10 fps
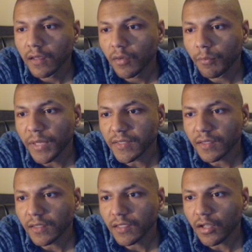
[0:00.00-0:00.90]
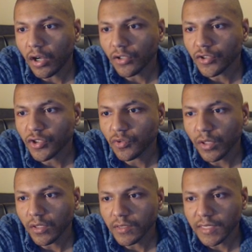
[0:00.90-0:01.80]
basically all
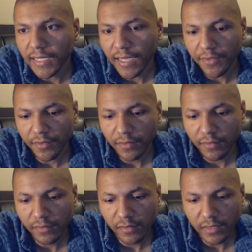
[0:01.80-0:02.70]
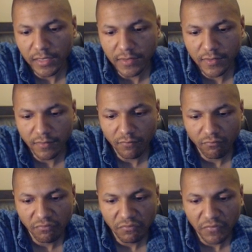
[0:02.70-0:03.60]
strung together. It's
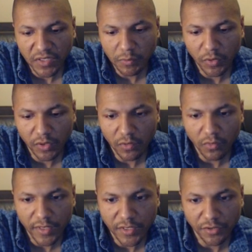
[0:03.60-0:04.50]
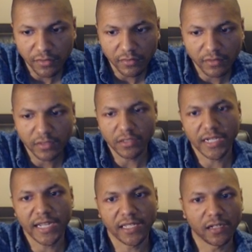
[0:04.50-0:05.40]
it's pretty cool that you're you
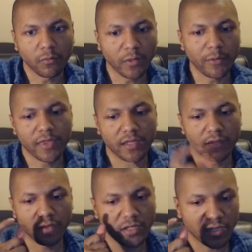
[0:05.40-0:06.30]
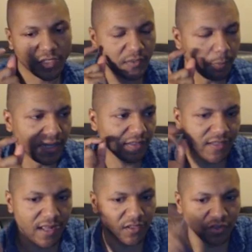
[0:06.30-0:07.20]
kind of get away with it. You get some base
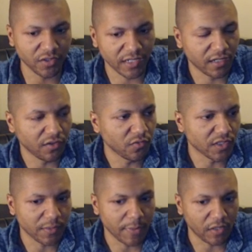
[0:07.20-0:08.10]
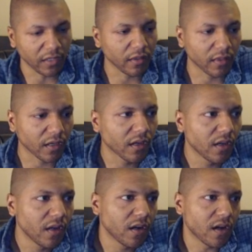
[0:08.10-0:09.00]
knowledge, you can kind of do just about anything,
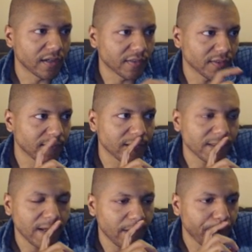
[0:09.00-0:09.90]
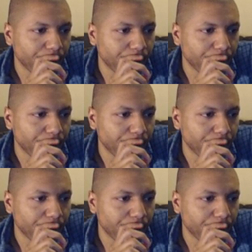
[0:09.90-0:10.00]
honestly, in this game.